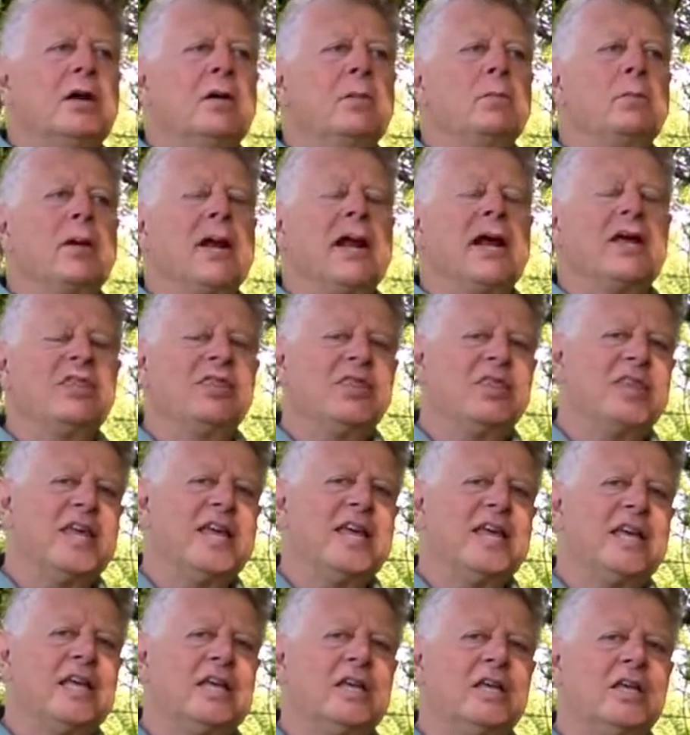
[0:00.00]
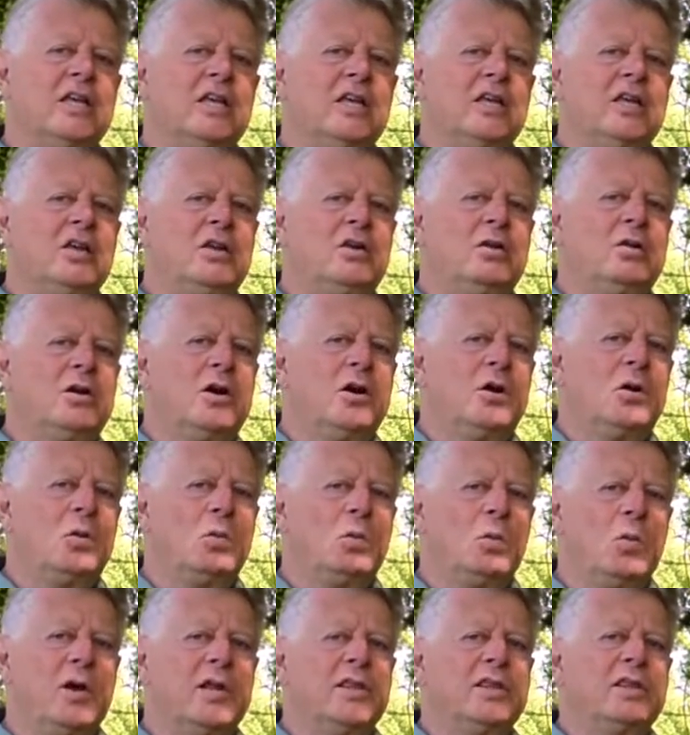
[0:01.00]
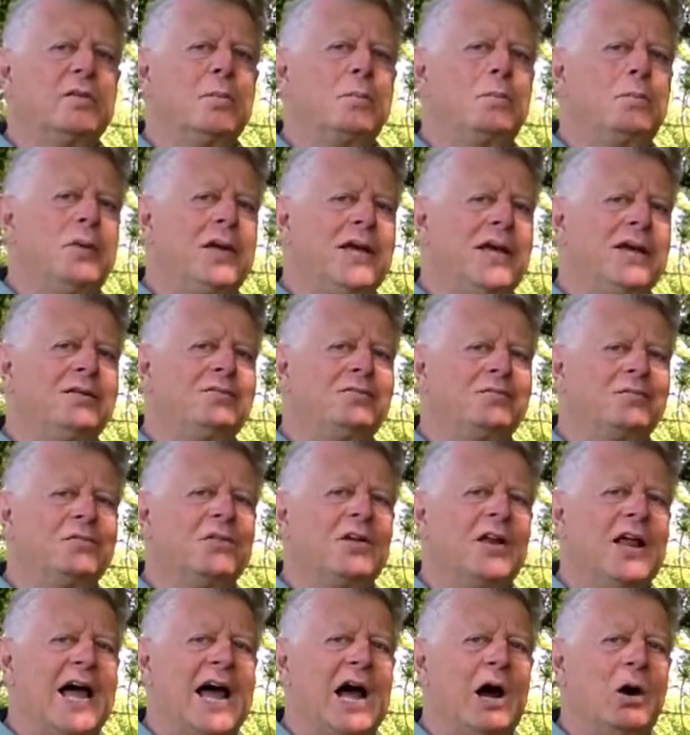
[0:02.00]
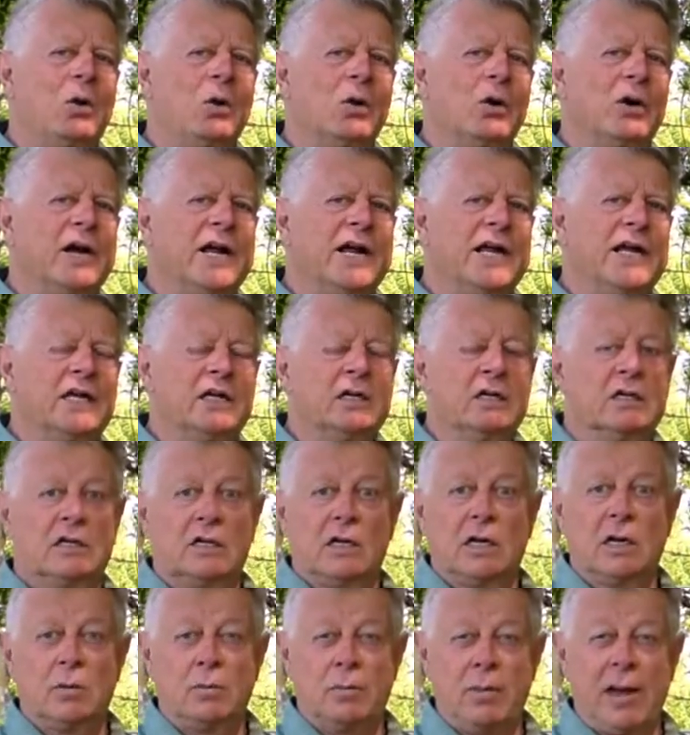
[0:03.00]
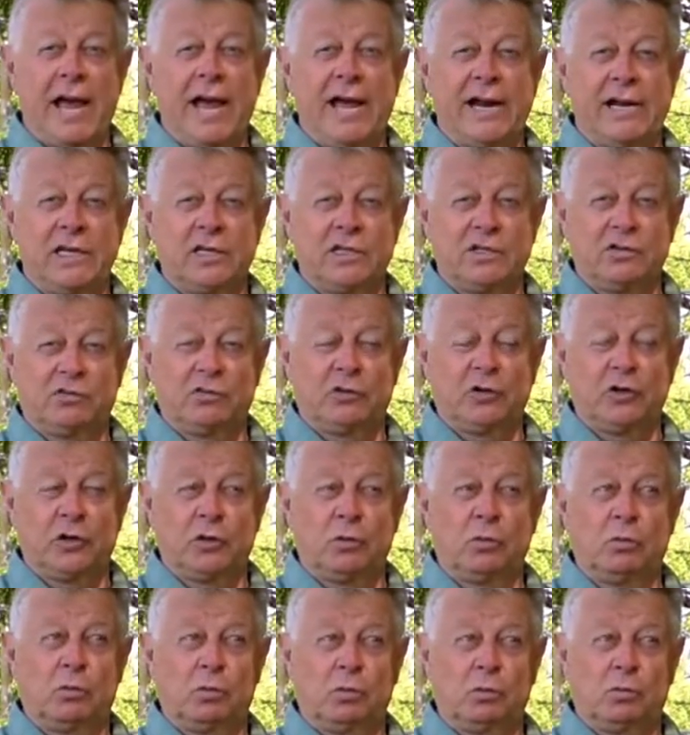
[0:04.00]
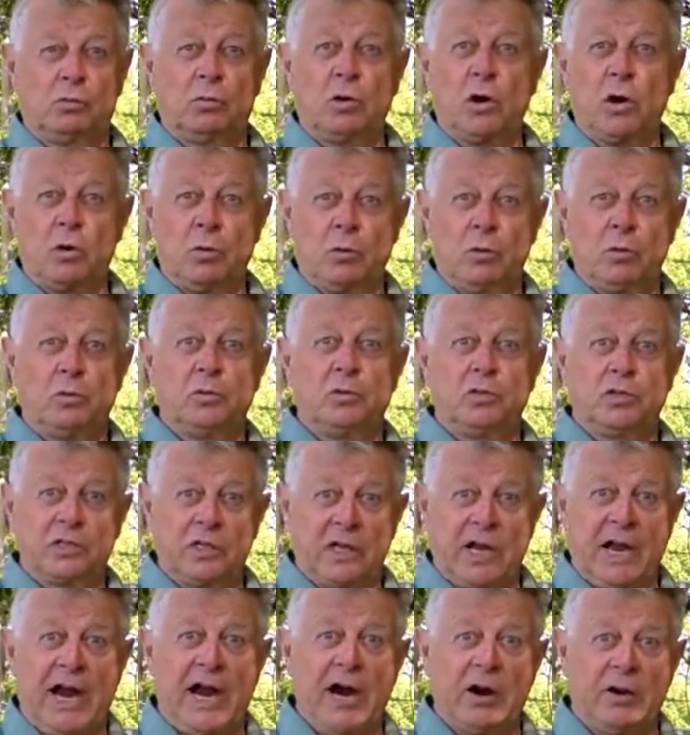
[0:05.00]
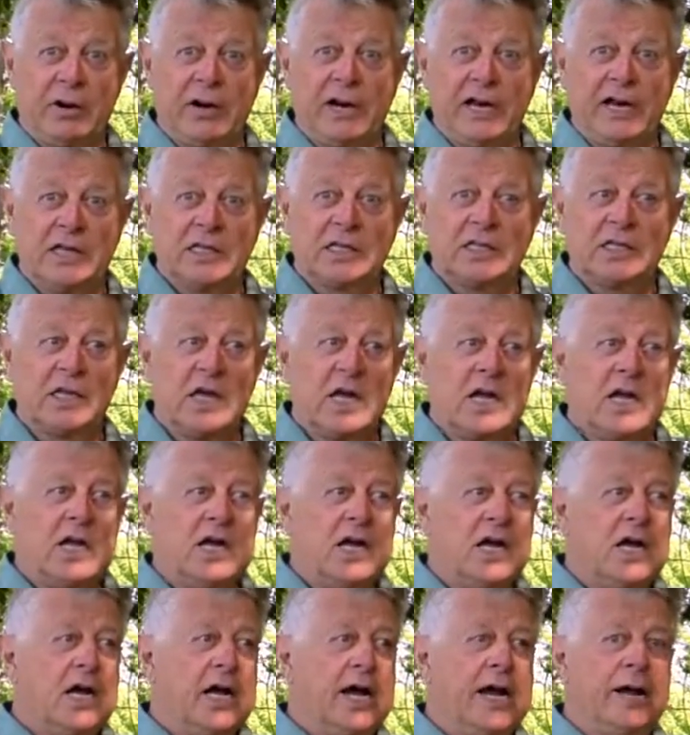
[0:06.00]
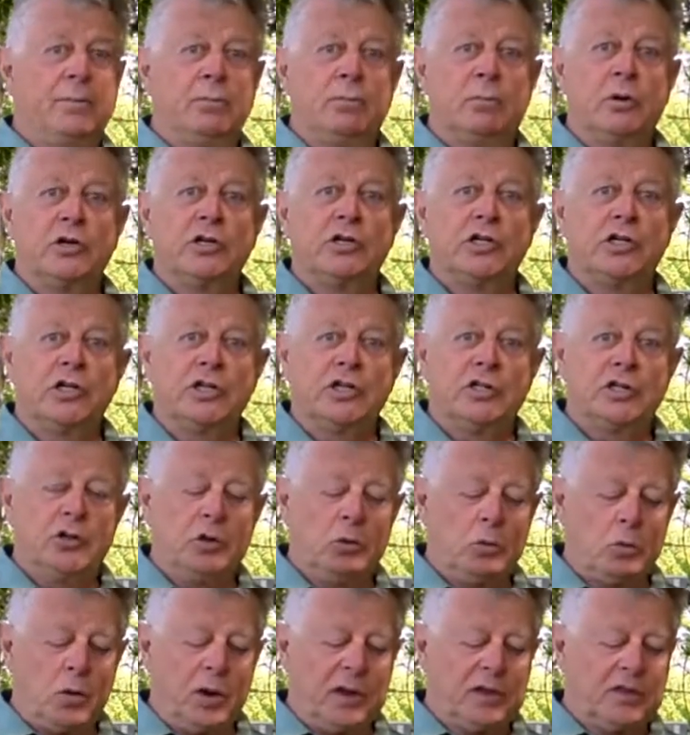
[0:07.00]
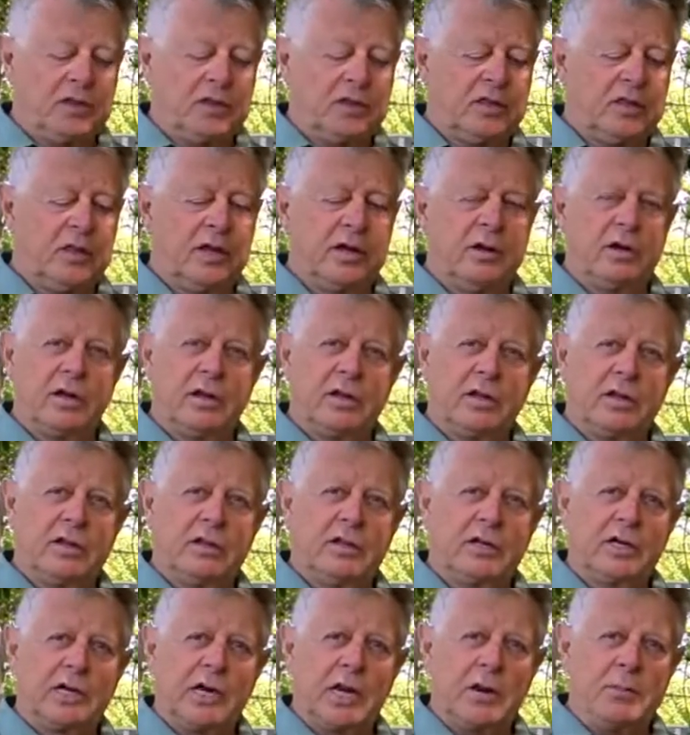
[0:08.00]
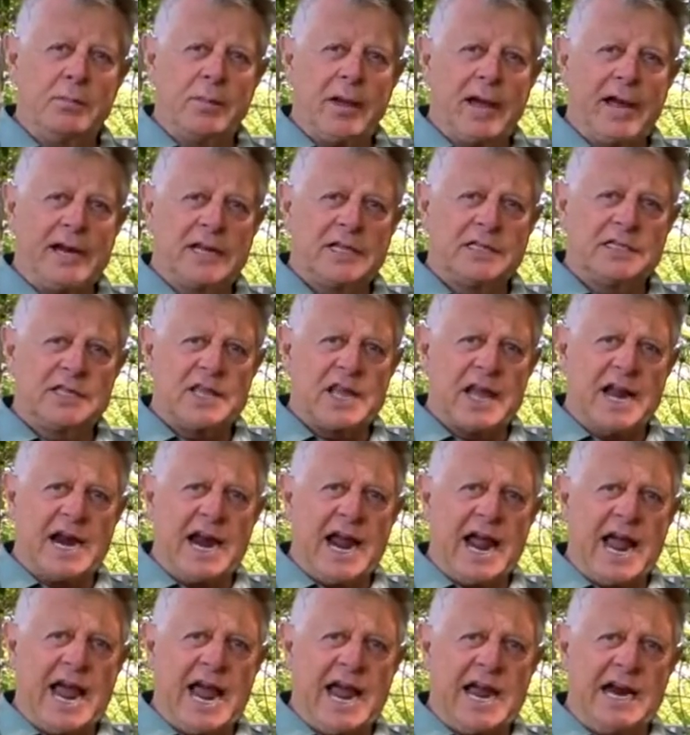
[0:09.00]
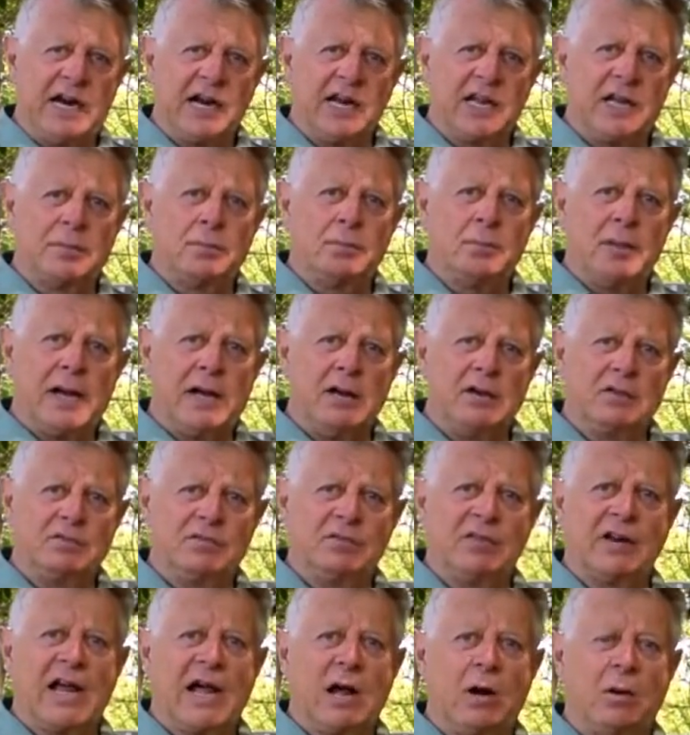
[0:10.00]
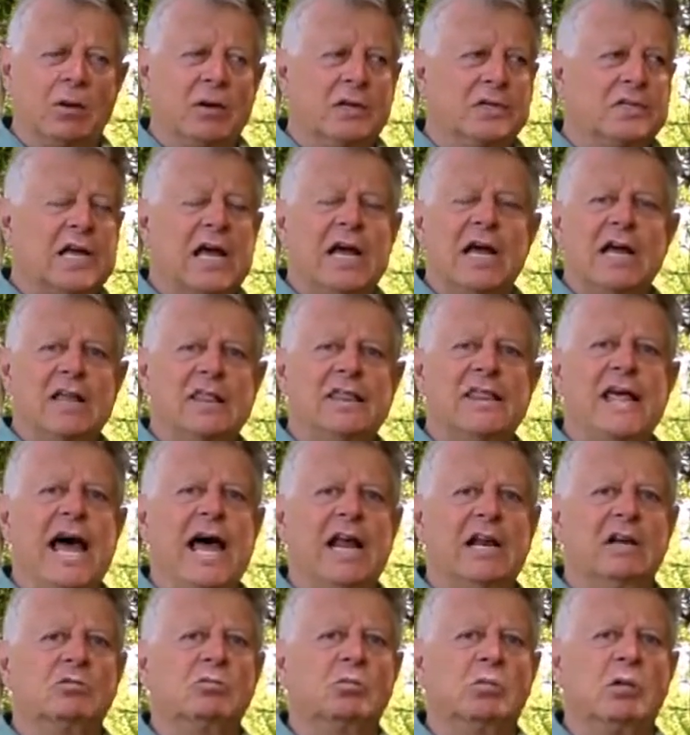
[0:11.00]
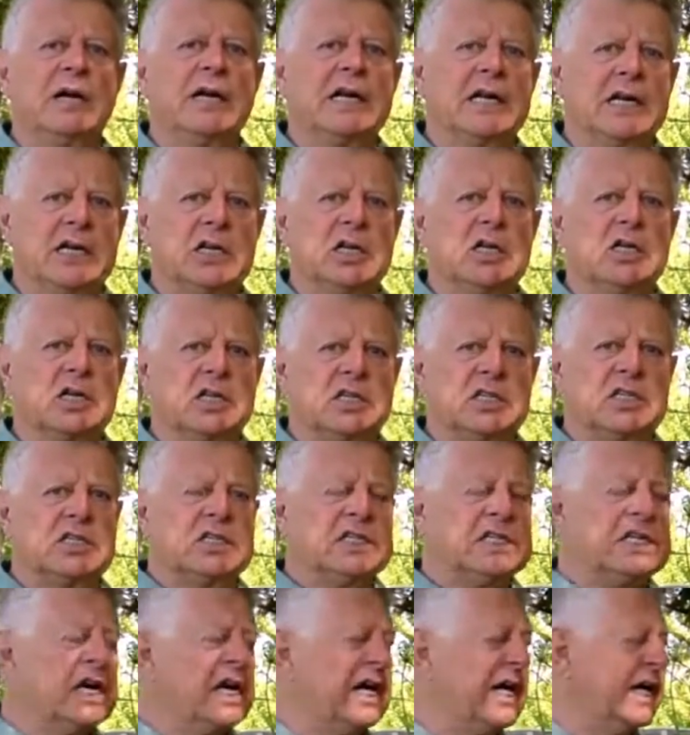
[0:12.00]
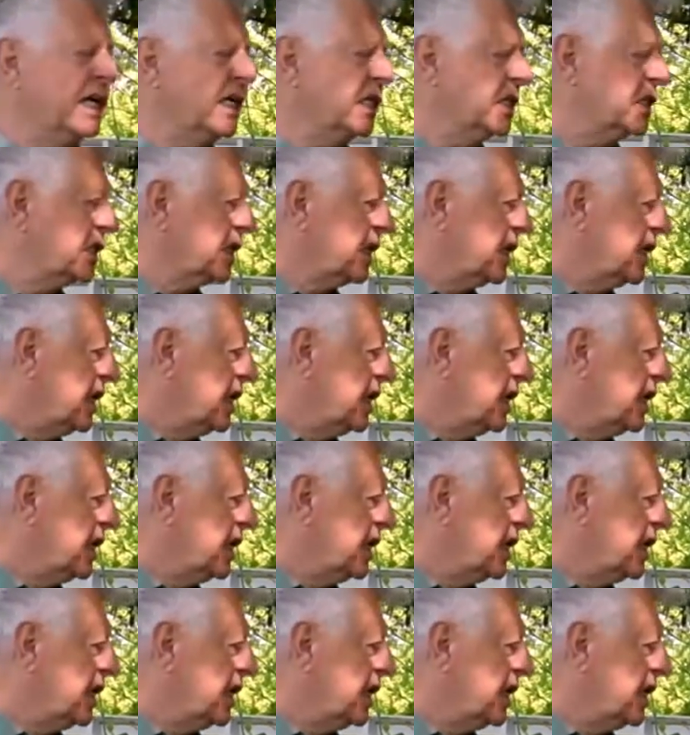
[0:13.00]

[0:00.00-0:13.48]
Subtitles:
But I think you don't want the big flowering clematis for your rose areas and bushes. You want the clematis that hang like bellflowers. That really looks nice.